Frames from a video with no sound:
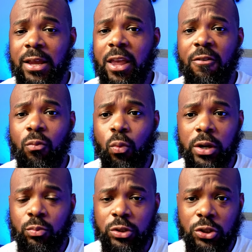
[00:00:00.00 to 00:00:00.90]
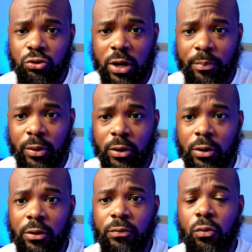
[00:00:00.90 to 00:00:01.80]
if one was to drop
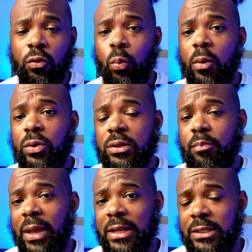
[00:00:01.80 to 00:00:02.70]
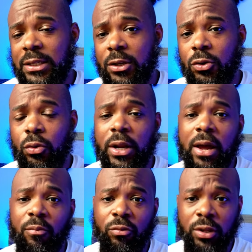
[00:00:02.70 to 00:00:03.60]
off or one was a bad signal or
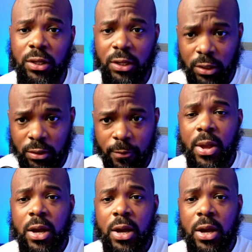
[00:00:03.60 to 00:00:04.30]
not really getting good.